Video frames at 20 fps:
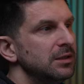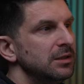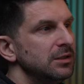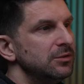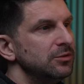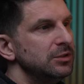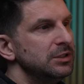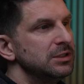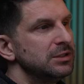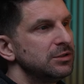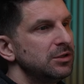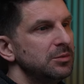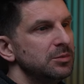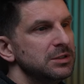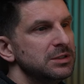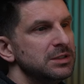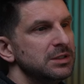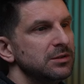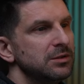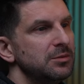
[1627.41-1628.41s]
Then it will
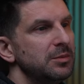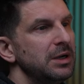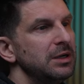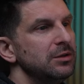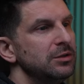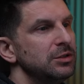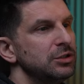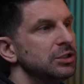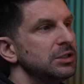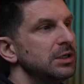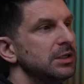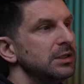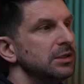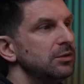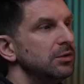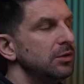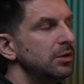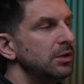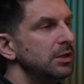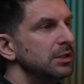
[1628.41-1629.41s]
be of normal width
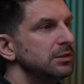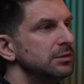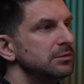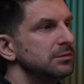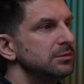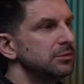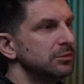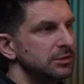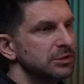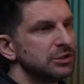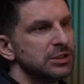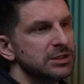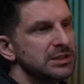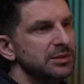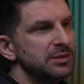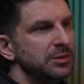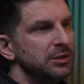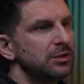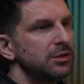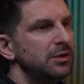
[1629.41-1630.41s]
road. Well, a
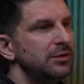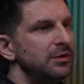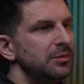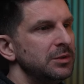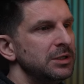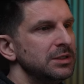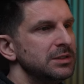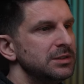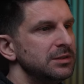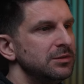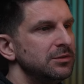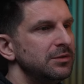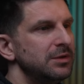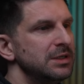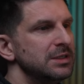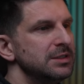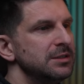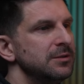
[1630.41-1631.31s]
6 meter one is implied.